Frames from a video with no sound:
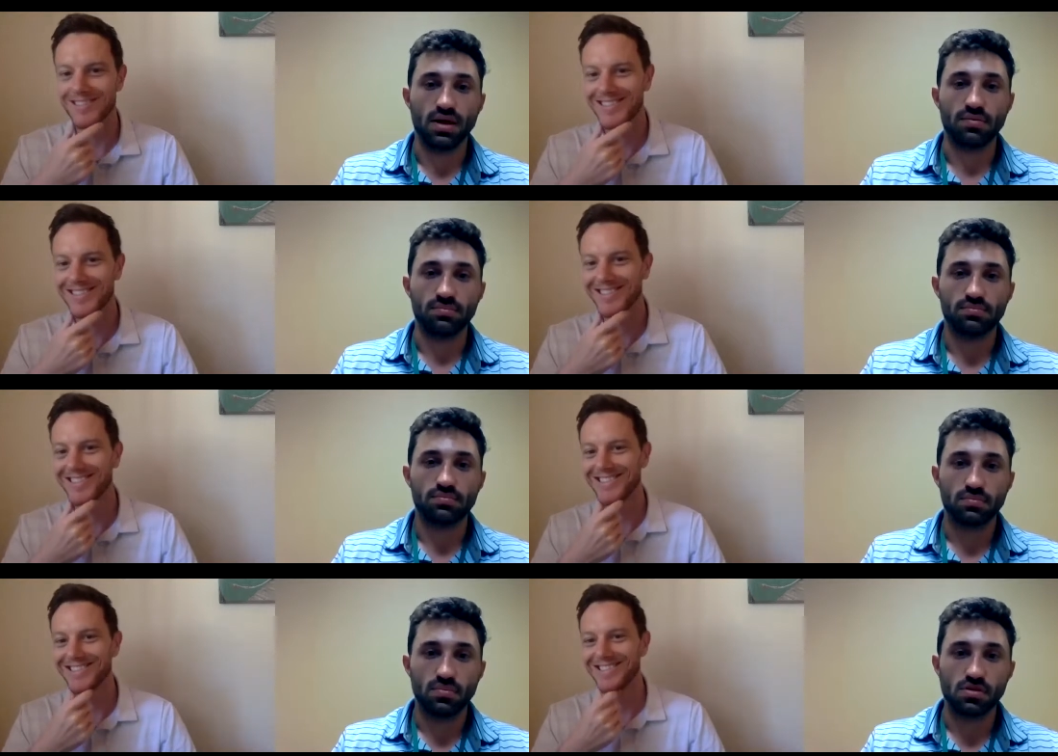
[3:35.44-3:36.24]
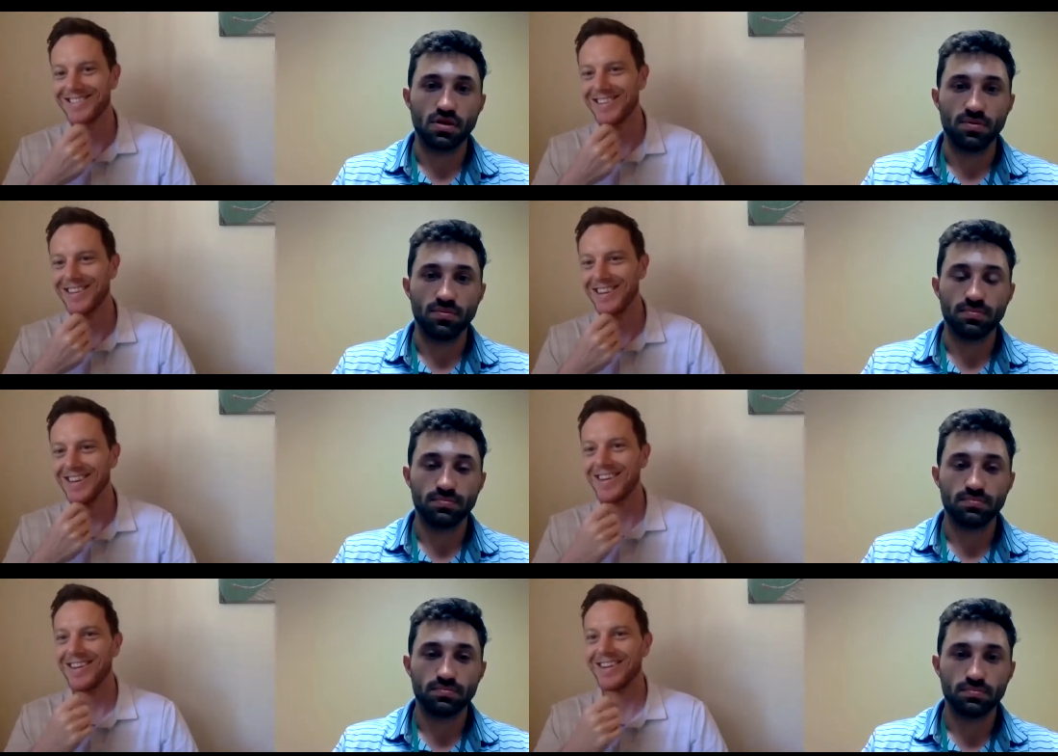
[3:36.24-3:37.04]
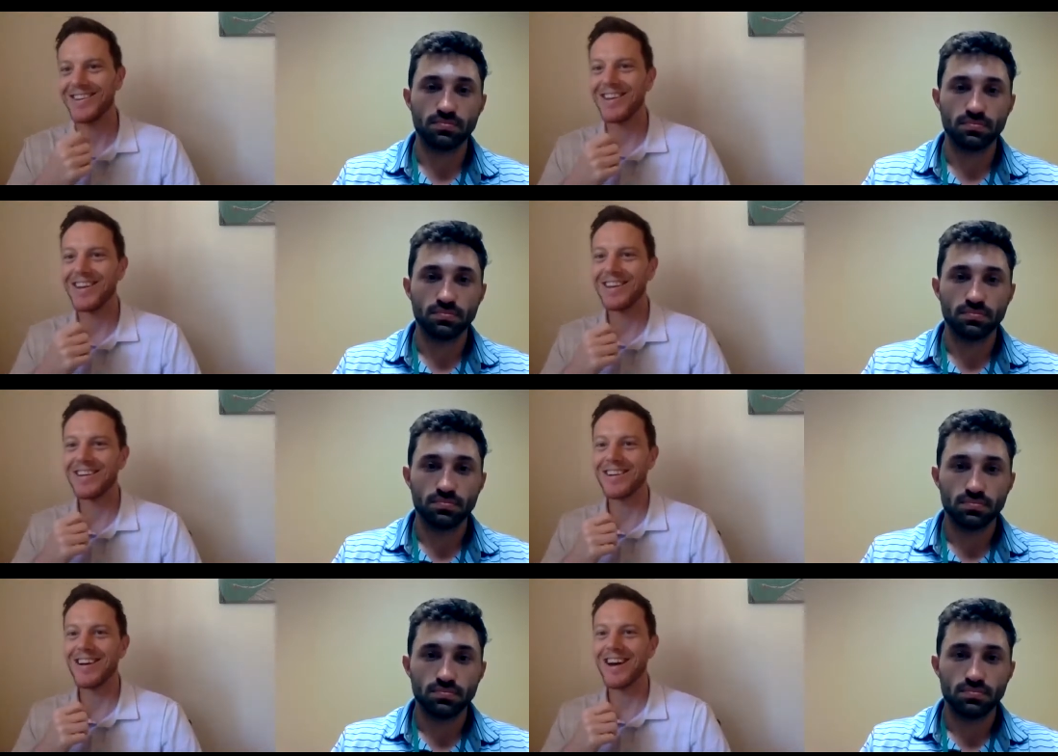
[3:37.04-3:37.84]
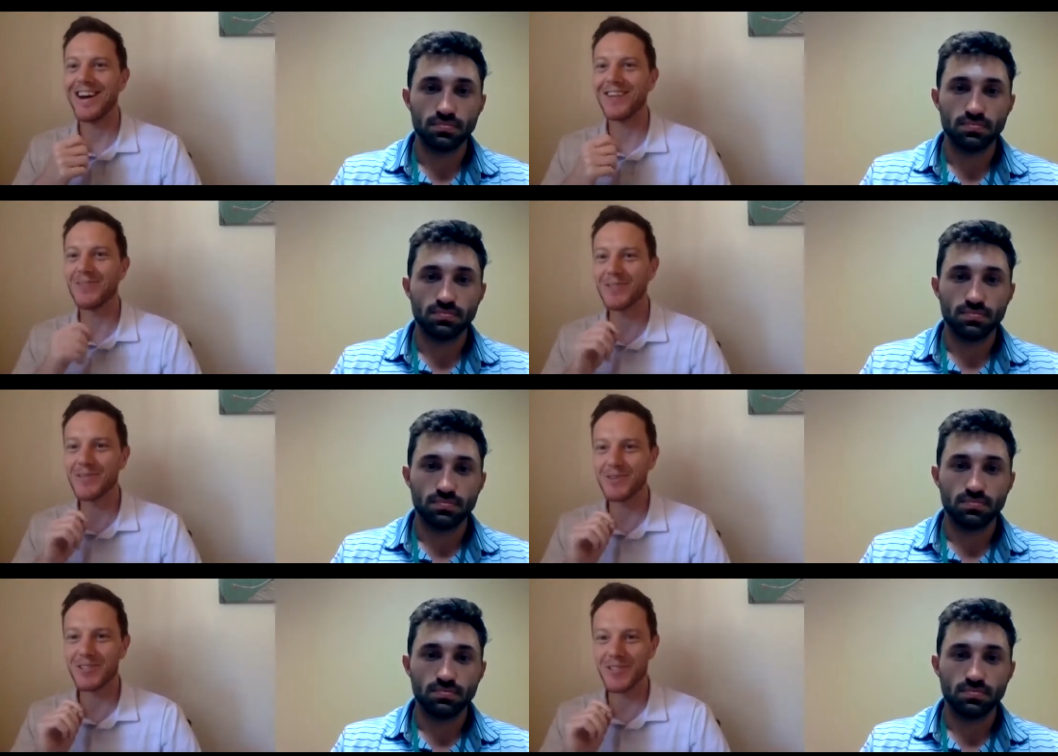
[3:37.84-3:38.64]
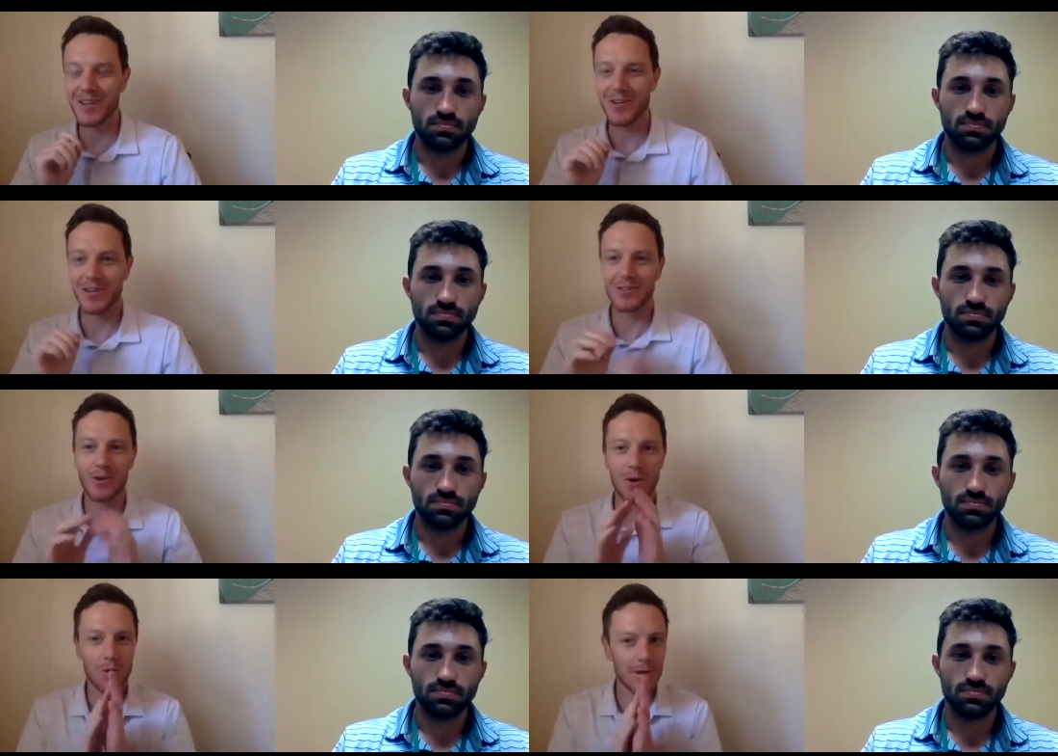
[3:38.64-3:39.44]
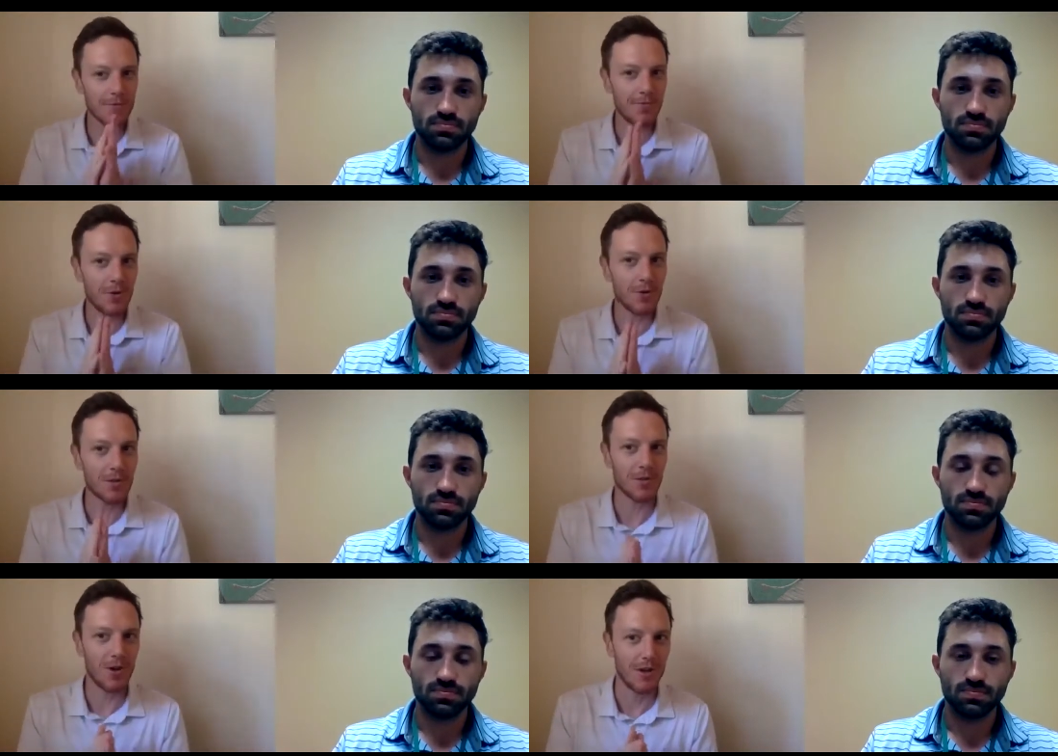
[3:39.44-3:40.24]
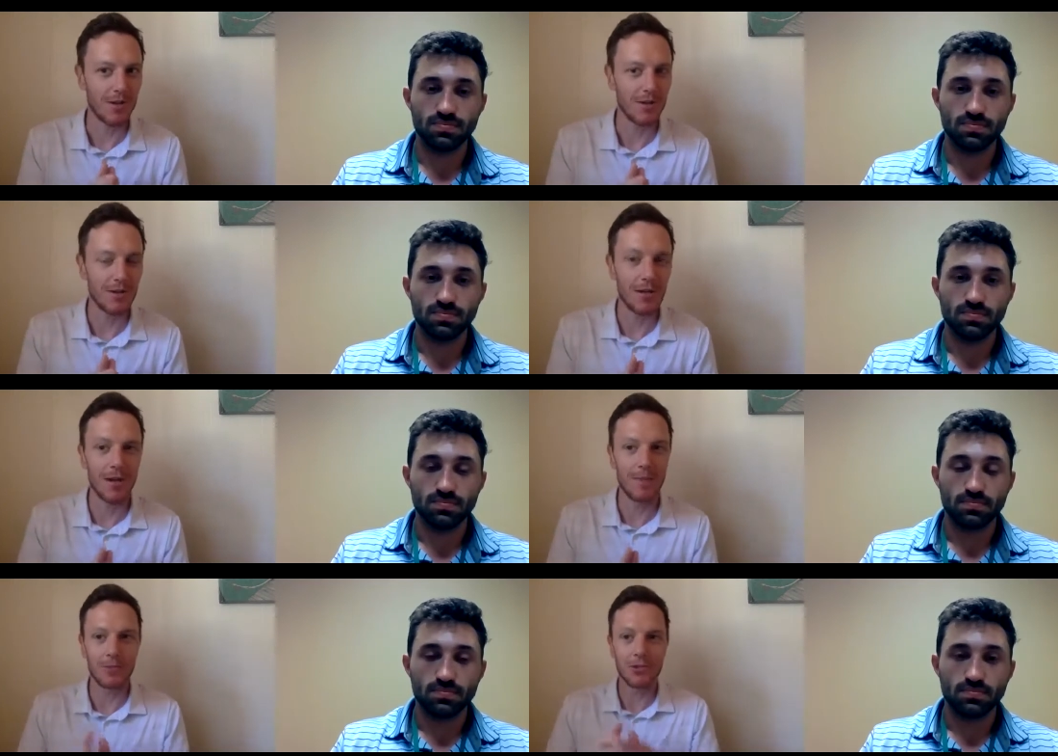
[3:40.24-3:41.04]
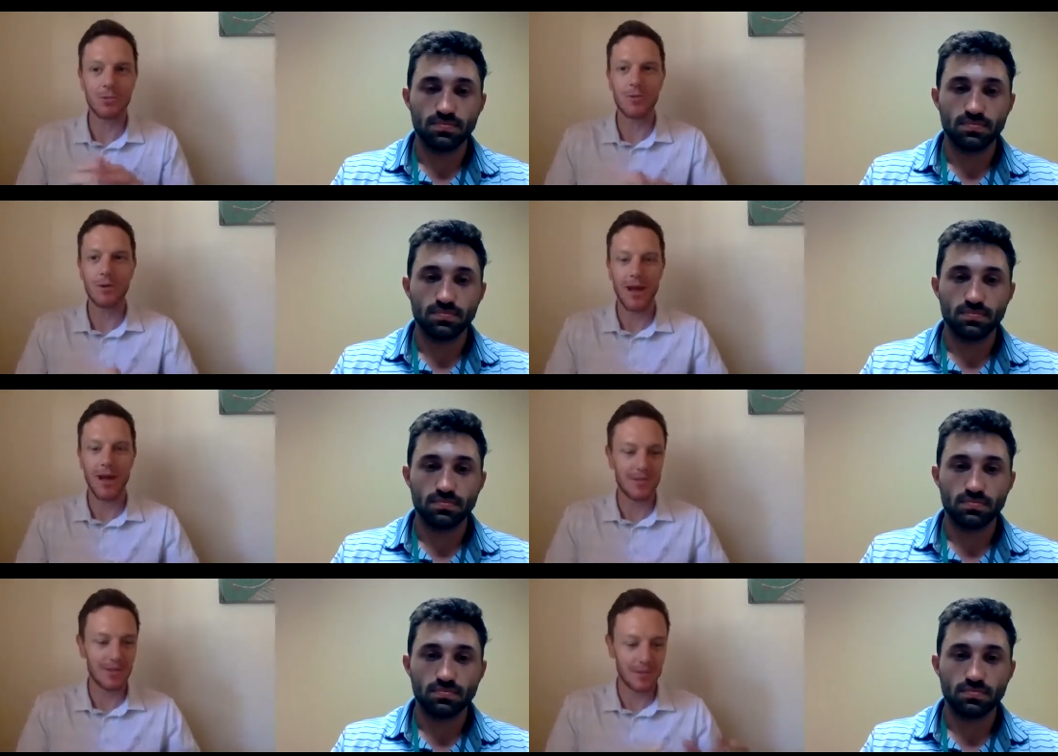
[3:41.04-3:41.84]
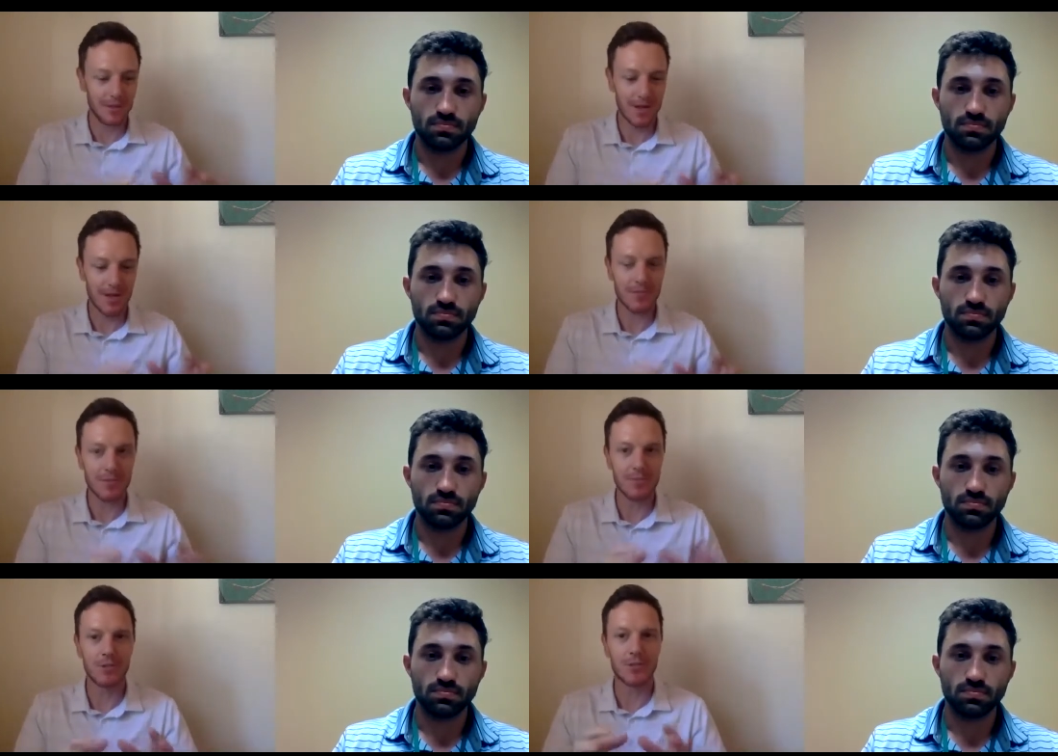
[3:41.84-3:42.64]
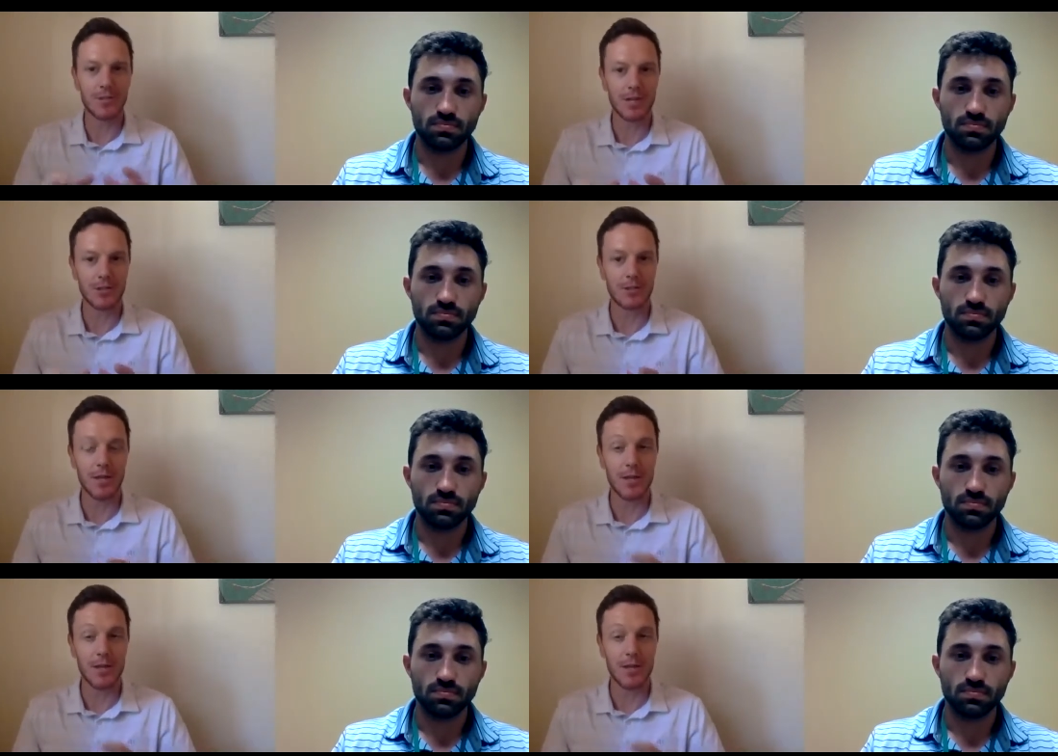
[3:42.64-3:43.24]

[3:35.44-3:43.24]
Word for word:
Speaker 1: Yeah. So.
Speaker 2: Hey, I really appreciate that. Okay, so I want to focus on. Um, so we were having kind of similar sessions,